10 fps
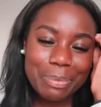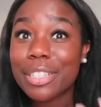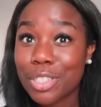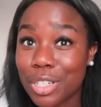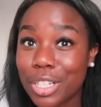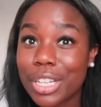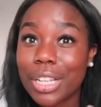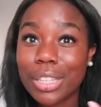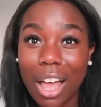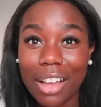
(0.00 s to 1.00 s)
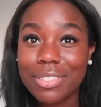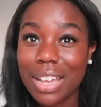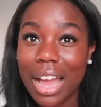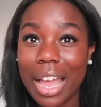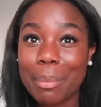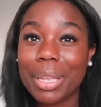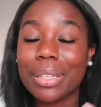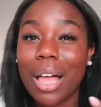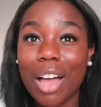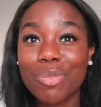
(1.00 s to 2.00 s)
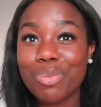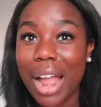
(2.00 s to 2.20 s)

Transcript: I took a lot of time and a lot of